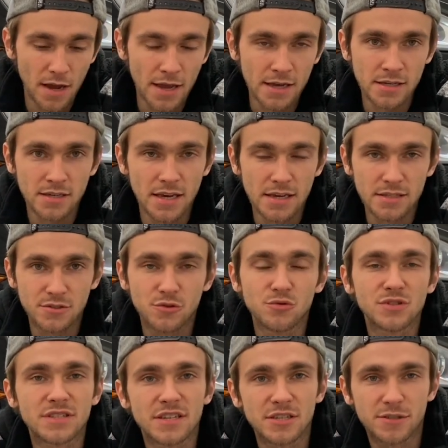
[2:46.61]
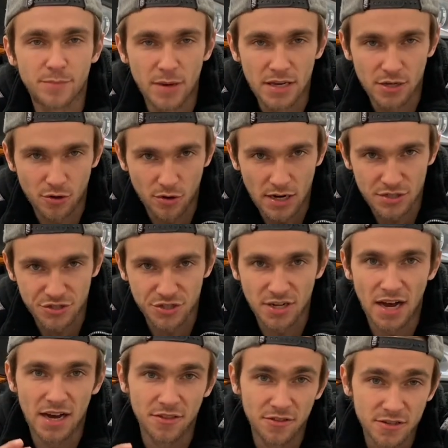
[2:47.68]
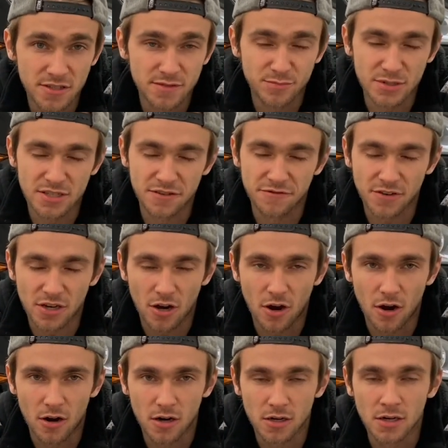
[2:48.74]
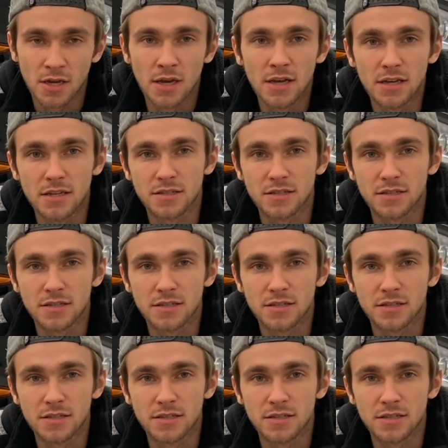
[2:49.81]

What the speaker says: and a 2-stage paint correction on this specific car